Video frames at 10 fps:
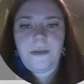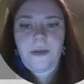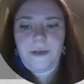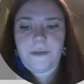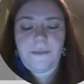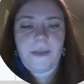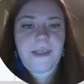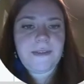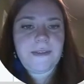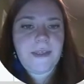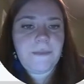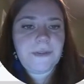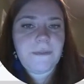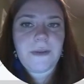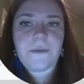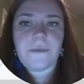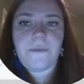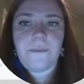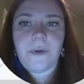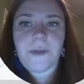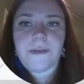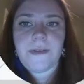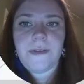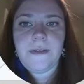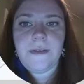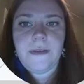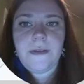Okay, so my last step is to make the roof pointy.